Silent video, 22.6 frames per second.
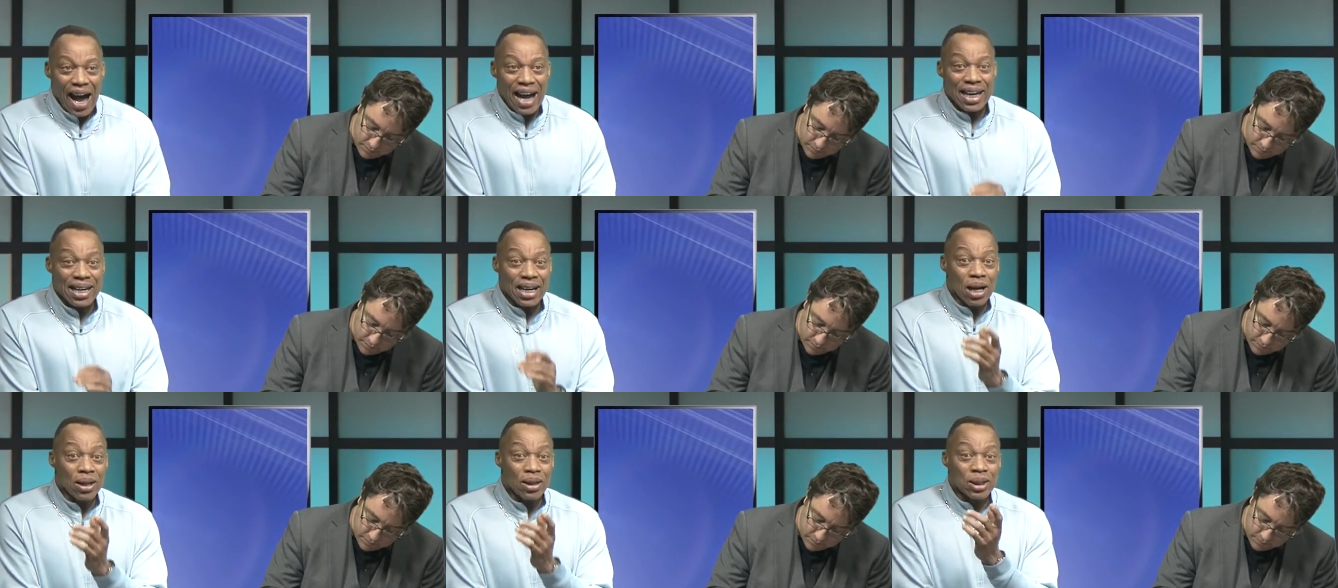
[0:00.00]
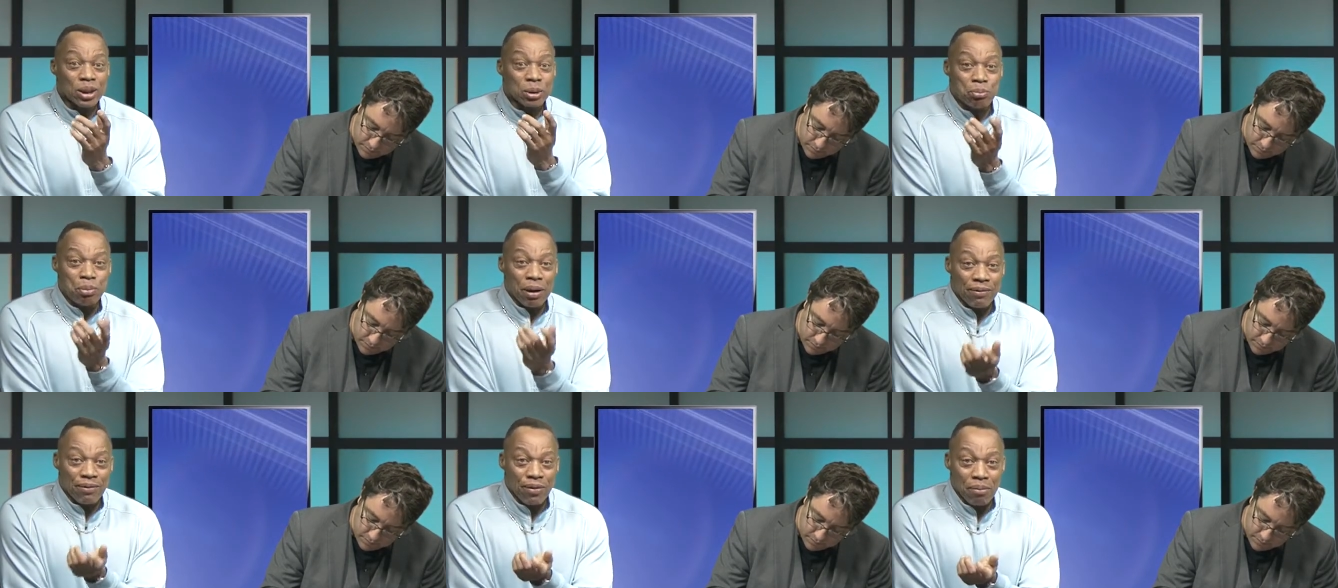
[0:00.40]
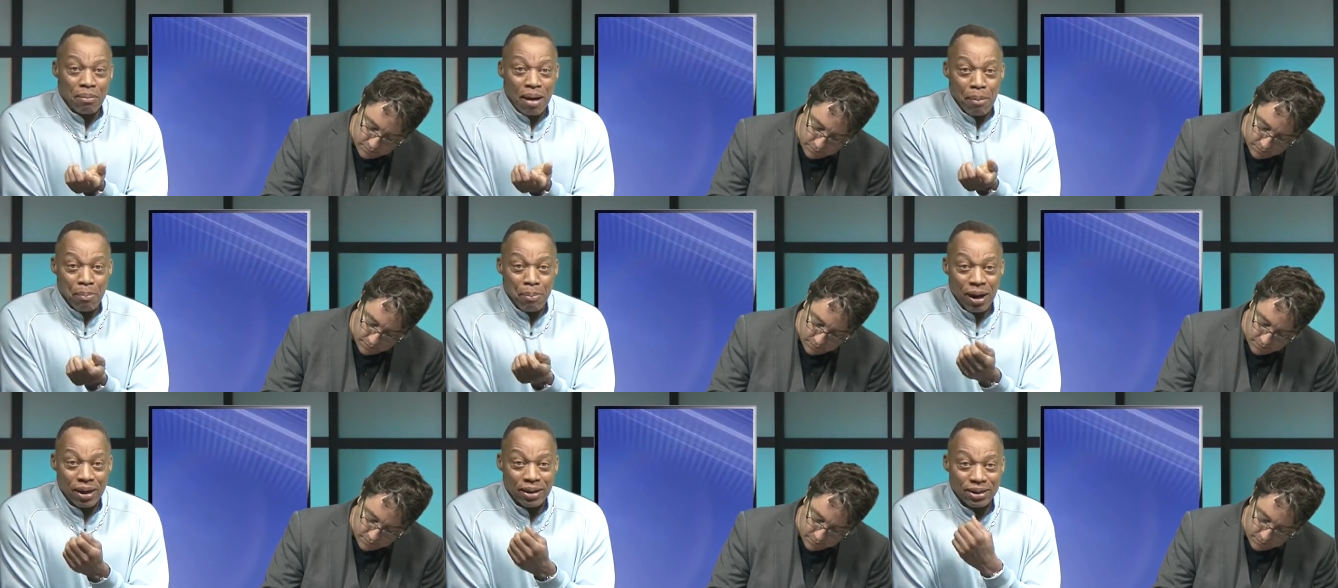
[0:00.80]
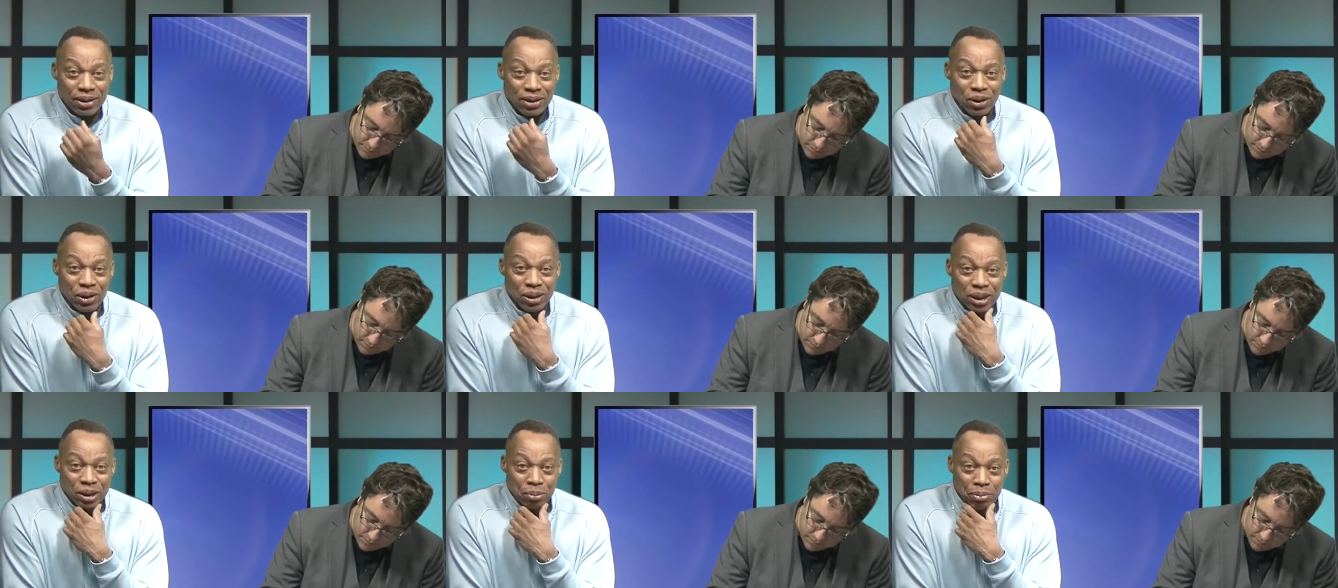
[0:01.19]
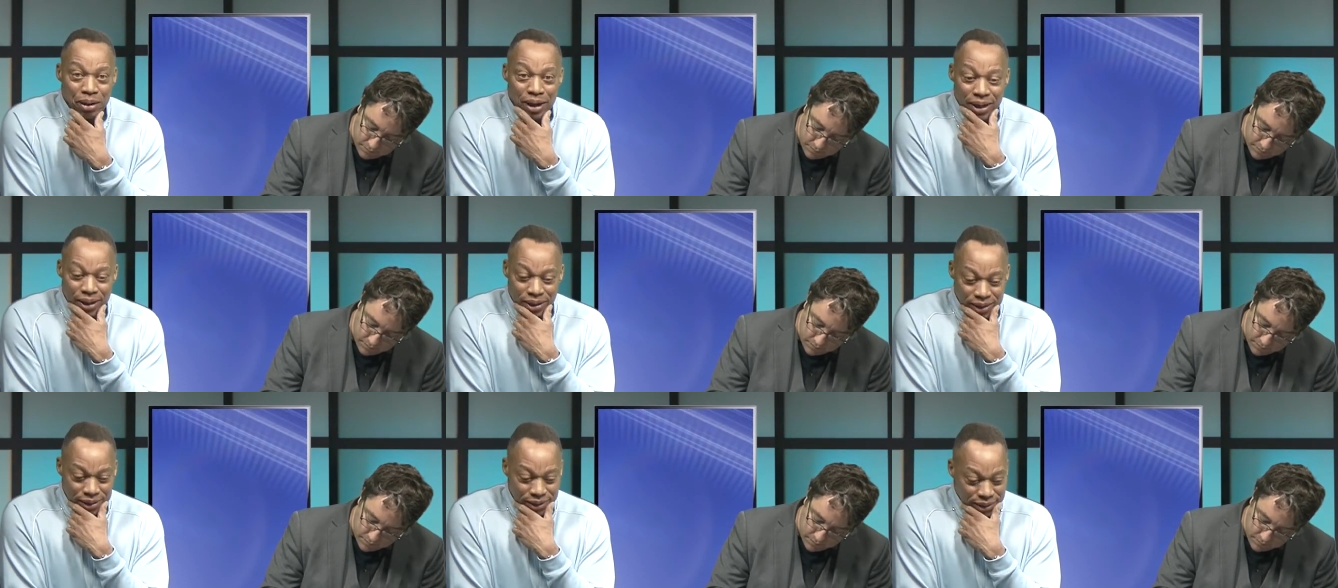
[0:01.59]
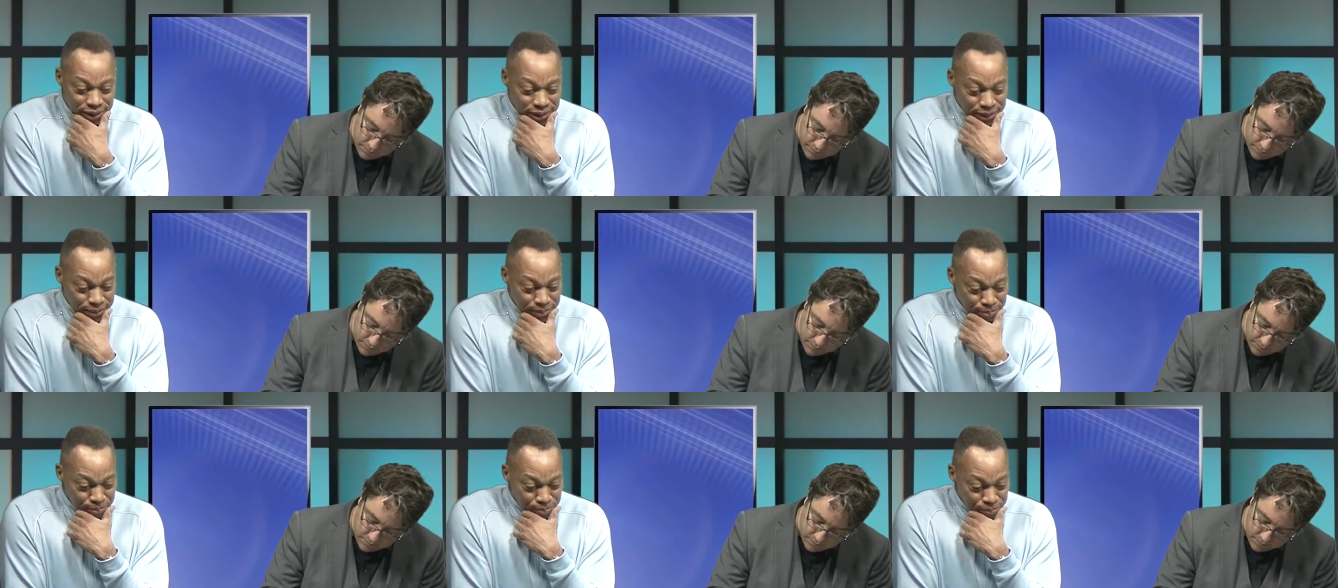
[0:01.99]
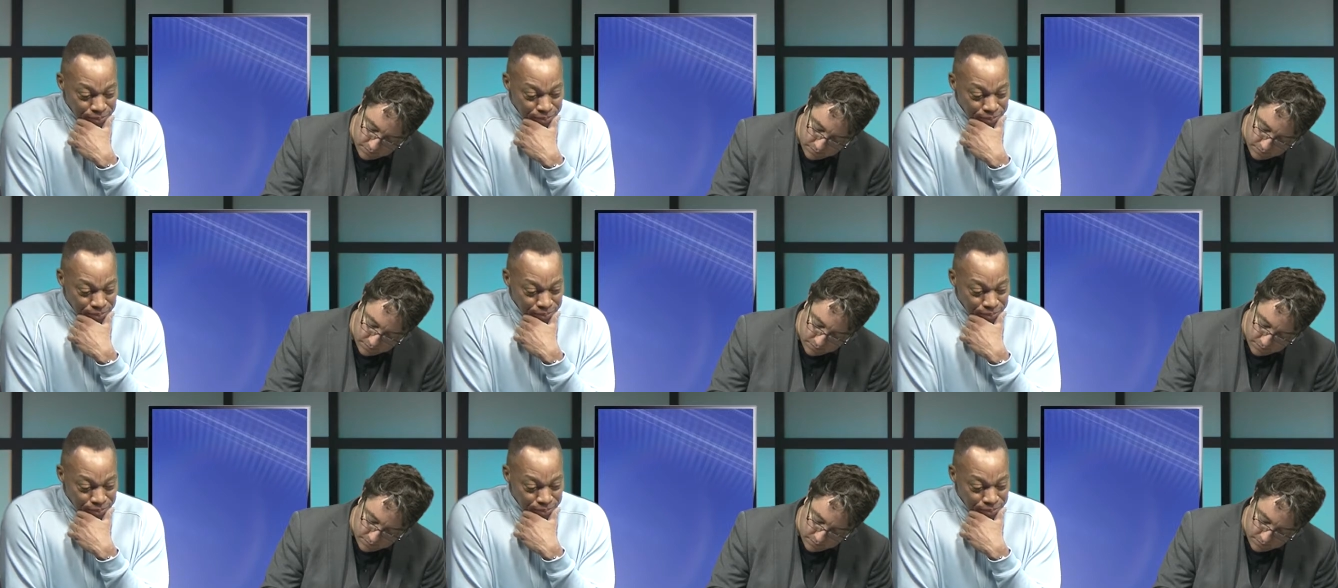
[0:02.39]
Speaker 1: I can only speak from my personal experience.